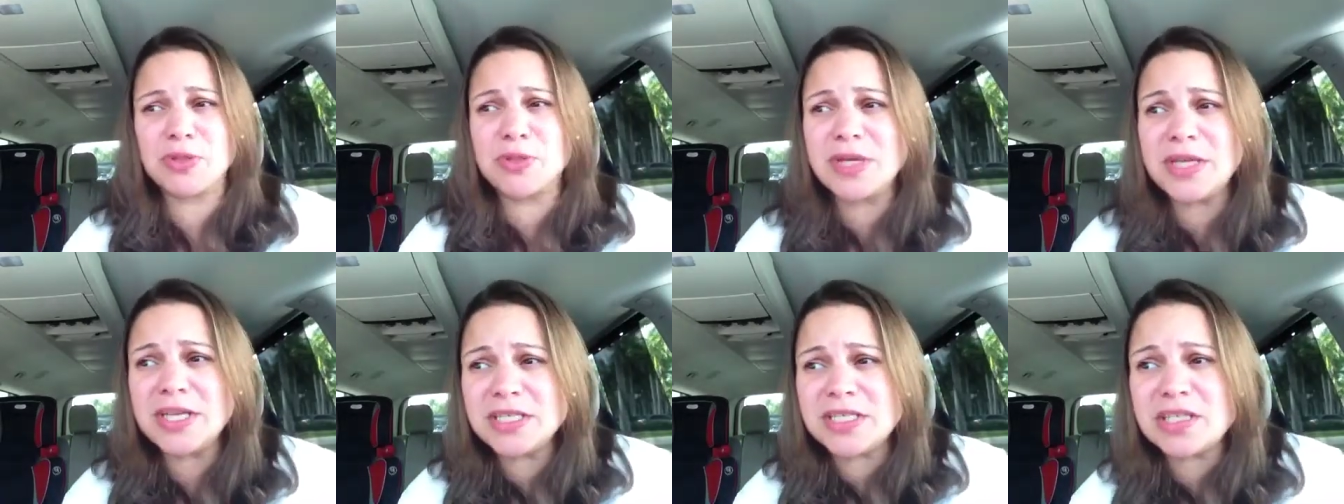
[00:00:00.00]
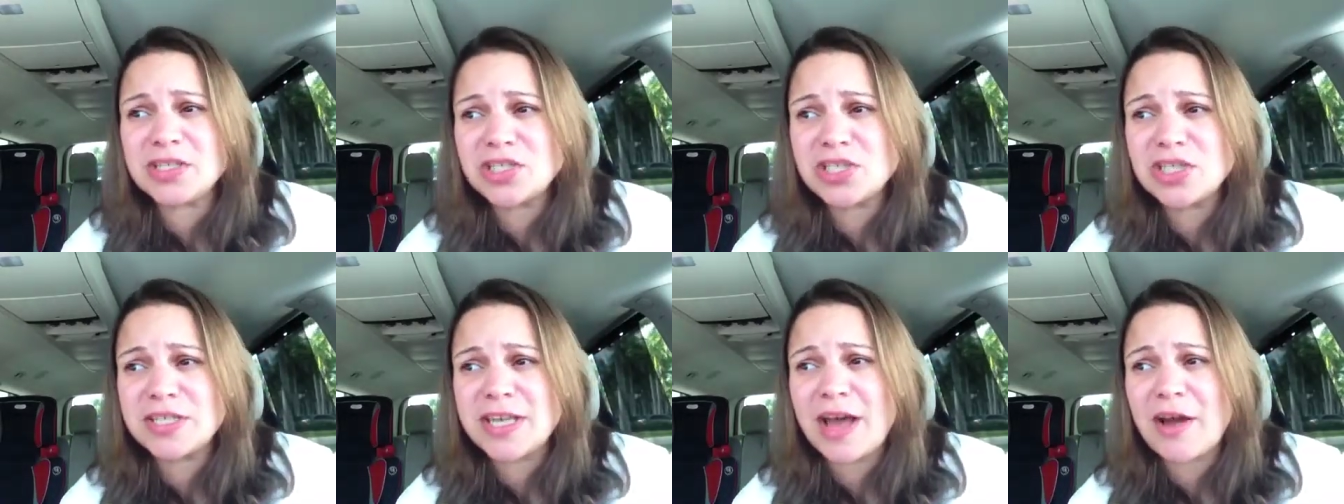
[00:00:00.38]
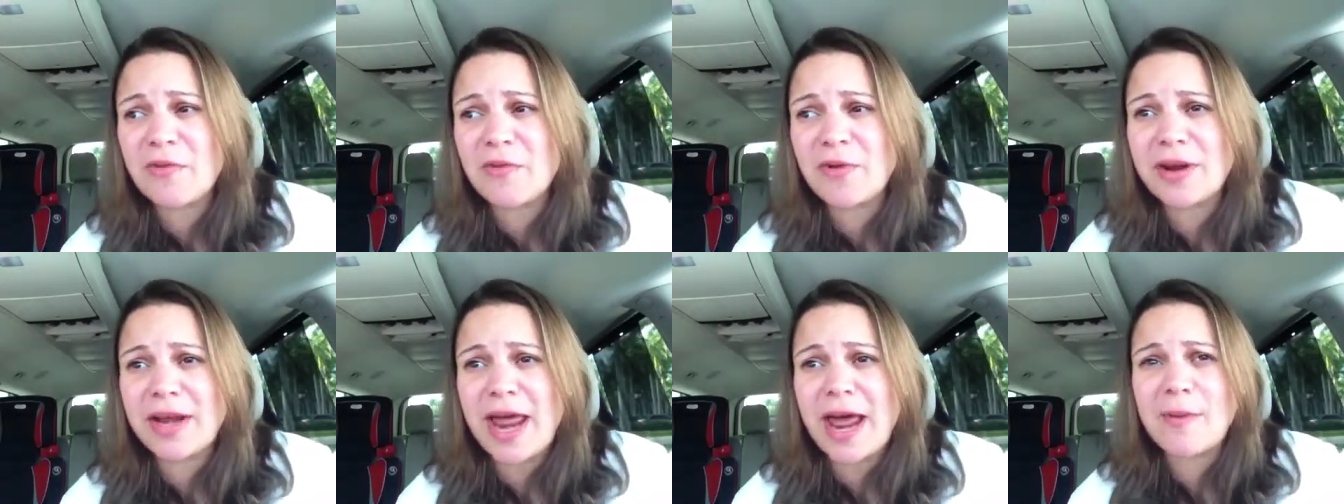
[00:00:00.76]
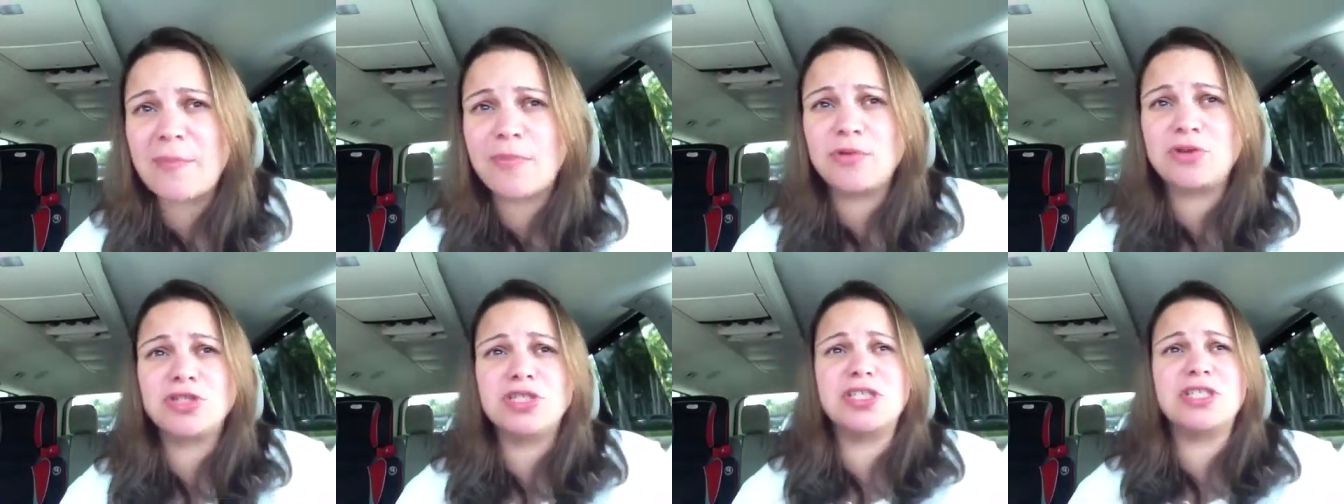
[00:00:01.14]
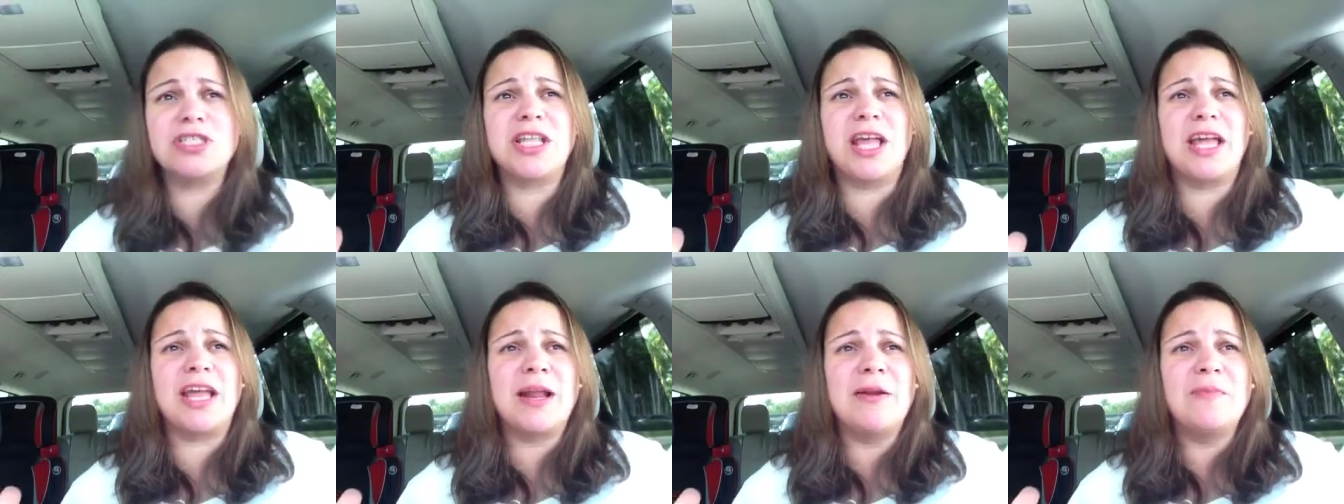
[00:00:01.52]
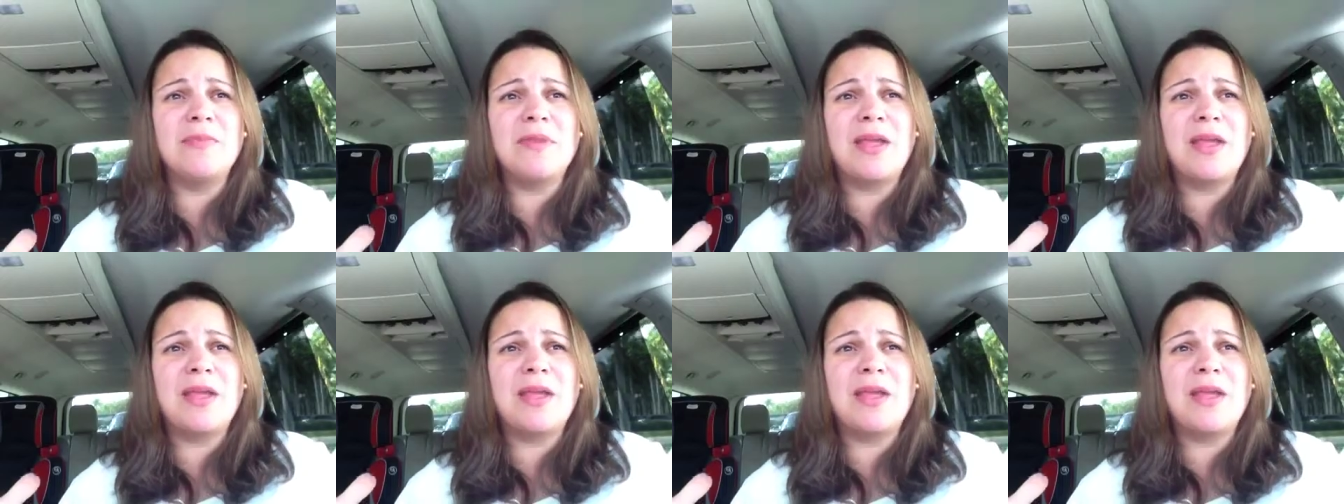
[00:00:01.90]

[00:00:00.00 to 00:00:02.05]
Or is it she's outgrowing nap, or she's like,